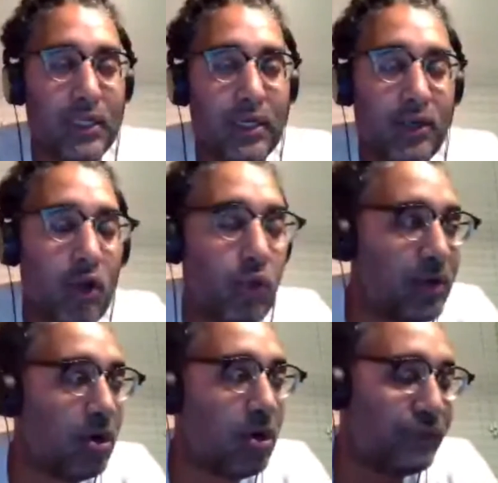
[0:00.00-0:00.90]
Yo, we've been
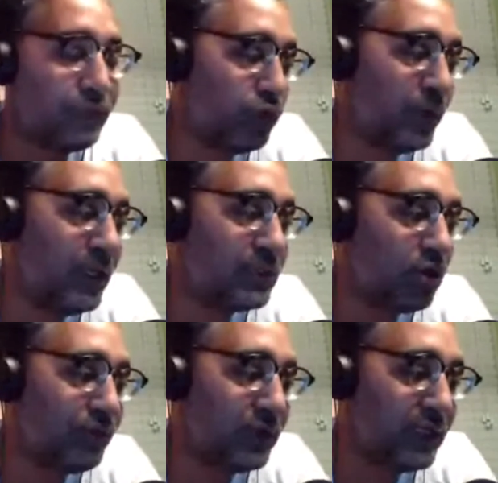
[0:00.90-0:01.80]
gone for 2 weeks.
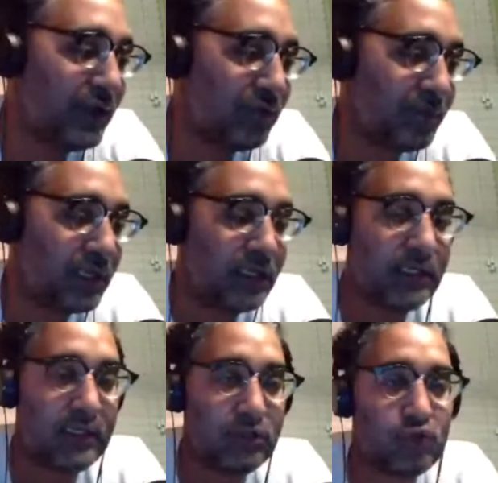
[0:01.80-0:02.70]
Hopefully everybody
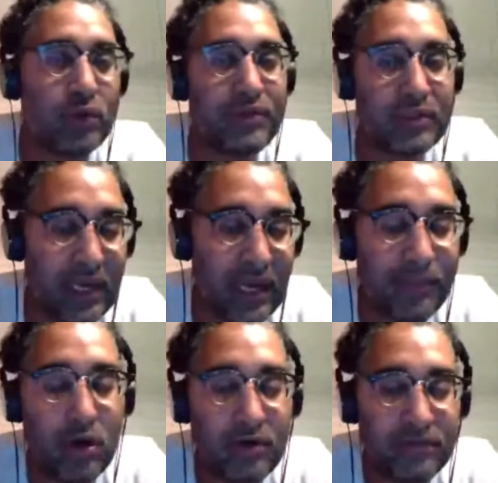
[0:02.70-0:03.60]
enjoyed the time
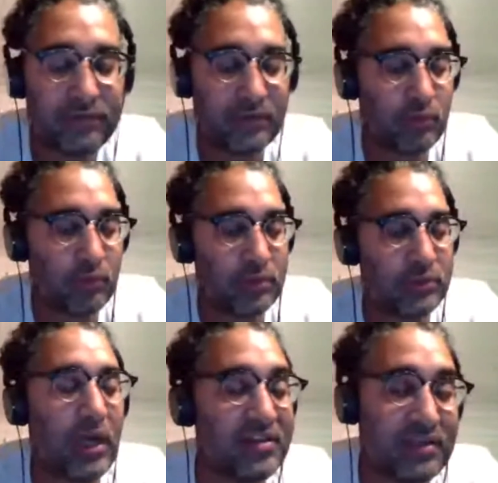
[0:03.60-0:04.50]
off. It
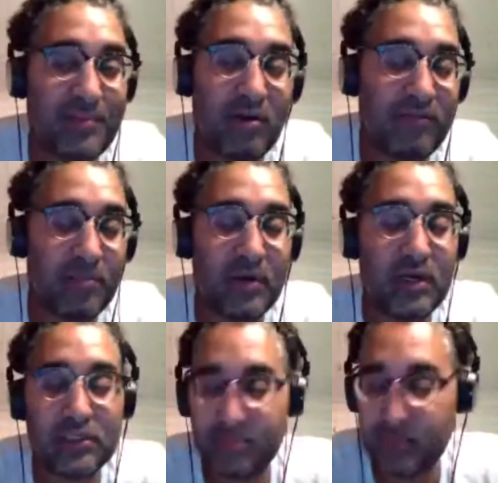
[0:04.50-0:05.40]
was not time off from
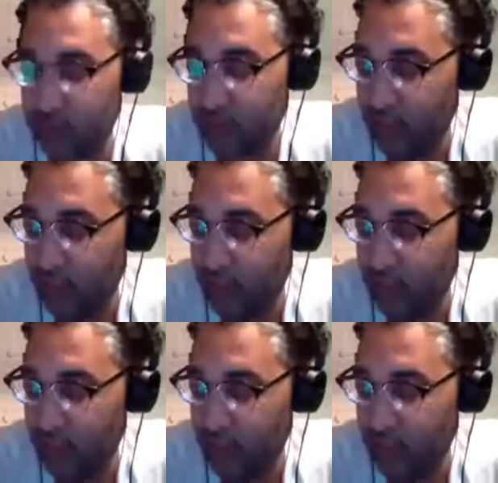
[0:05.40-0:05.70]
us, but